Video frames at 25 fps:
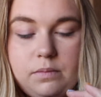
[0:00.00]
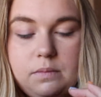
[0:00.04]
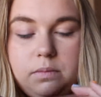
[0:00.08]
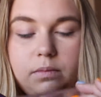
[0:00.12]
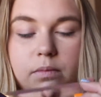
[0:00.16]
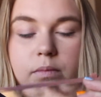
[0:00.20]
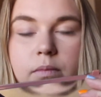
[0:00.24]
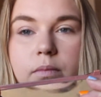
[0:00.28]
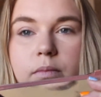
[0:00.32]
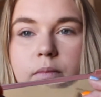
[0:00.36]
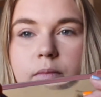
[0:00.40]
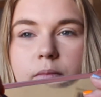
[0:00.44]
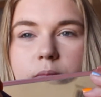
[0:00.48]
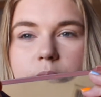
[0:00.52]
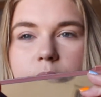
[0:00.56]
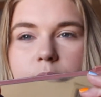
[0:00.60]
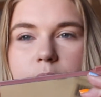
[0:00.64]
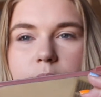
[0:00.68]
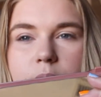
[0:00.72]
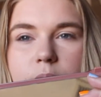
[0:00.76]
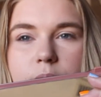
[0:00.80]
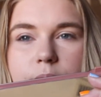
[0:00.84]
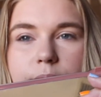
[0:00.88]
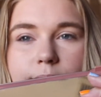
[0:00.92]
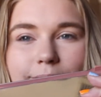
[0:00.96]
just wasn't the
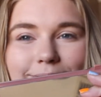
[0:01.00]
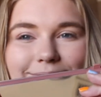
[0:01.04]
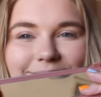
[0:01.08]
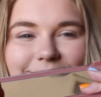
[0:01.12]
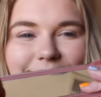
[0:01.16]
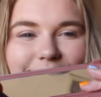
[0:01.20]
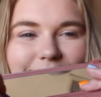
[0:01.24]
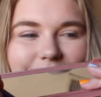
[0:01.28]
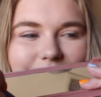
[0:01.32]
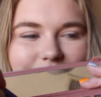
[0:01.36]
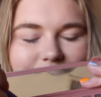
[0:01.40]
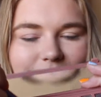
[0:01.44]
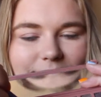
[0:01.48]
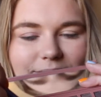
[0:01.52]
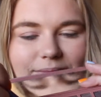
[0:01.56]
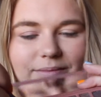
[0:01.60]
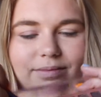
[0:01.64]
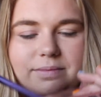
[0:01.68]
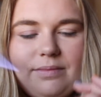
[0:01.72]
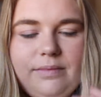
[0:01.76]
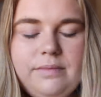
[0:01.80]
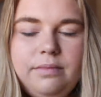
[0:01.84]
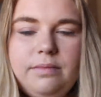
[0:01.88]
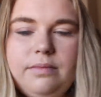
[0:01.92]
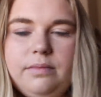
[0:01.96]
colour I wanted.
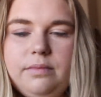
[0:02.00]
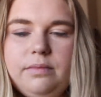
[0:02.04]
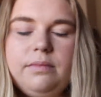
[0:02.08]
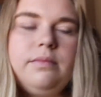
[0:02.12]
I